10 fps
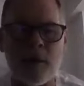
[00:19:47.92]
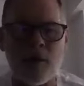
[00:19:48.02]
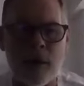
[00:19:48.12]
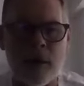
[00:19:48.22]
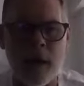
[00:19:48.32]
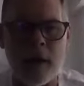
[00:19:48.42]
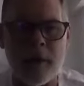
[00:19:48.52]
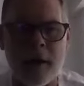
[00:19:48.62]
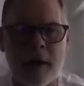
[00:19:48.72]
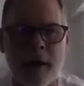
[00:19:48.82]
a critical
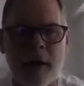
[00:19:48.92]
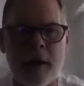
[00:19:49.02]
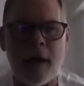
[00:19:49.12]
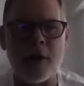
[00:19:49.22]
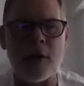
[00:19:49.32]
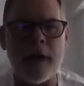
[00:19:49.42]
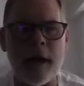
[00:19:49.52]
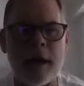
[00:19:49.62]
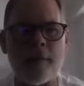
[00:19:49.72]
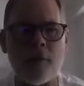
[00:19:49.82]
element and you
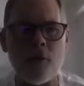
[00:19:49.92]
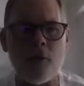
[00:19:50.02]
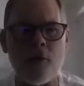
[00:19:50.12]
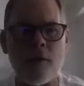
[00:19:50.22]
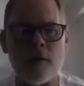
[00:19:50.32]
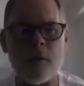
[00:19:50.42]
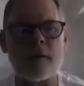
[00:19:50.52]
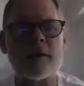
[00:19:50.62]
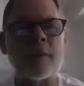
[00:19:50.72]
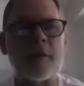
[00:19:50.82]
can't improve to an
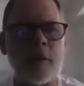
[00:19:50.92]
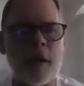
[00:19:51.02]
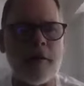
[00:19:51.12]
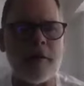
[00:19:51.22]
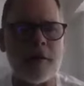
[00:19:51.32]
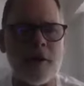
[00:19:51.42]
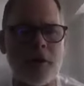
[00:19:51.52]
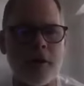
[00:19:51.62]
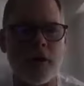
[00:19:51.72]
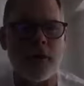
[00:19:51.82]
acceptable level
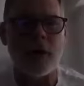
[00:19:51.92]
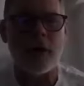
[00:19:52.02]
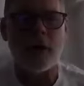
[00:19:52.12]
during your